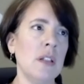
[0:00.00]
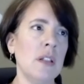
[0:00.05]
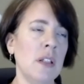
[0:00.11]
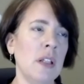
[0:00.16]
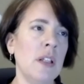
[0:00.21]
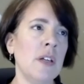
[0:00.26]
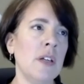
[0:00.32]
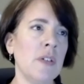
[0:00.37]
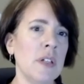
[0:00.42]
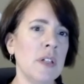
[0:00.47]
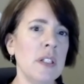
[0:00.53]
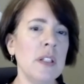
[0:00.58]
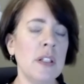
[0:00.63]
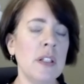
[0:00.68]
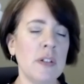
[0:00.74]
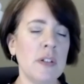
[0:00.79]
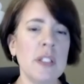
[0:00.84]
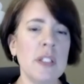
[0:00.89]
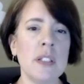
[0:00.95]
There
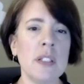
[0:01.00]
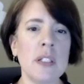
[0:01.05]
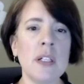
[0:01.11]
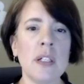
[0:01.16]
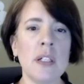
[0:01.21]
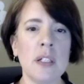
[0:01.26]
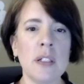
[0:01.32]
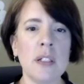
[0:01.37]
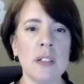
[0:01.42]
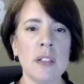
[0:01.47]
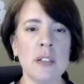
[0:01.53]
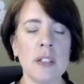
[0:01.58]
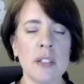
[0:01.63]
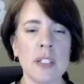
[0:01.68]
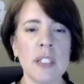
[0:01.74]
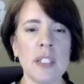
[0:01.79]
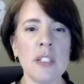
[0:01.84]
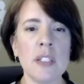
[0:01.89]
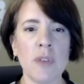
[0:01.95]
is a
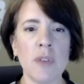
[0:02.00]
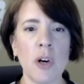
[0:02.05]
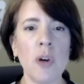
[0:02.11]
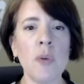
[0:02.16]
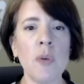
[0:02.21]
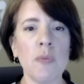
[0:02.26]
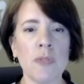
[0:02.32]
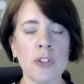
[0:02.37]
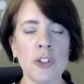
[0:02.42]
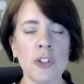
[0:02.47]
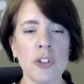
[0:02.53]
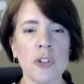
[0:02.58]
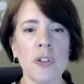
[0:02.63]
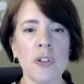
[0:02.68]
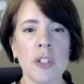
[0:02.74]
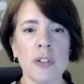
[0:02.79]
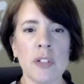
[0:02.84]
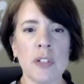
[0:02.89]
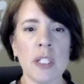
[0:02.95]
sense of hope for sure.
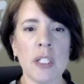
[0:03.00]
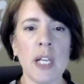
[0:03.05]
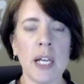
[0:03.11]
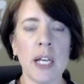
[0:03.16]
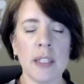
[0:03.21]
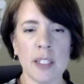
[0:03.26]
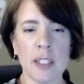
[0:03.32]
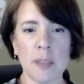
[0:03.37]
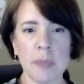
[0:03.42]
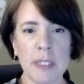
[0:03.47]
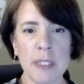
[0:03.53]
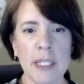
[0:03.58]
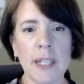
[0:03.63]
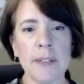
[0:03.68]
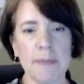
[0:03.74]
There is a lot that can be done.